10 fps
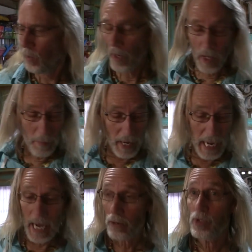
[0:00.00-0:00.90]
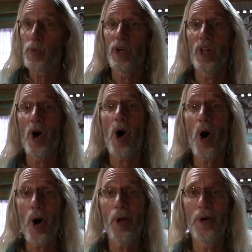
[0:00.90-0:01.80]
Well, my house will
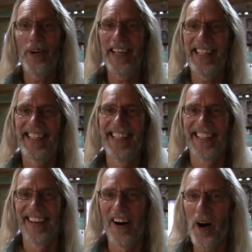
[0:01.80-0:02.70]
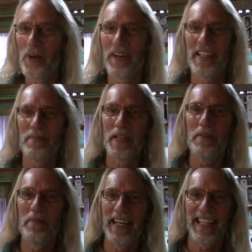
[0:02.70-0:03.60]
always be
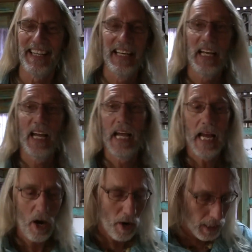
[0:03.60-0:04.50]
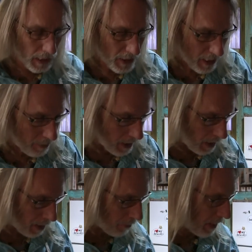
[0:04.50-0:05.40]
muddy. All right, let's get
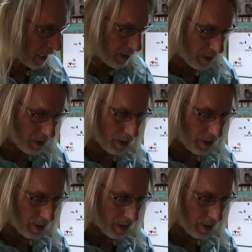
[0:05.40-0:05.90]
back to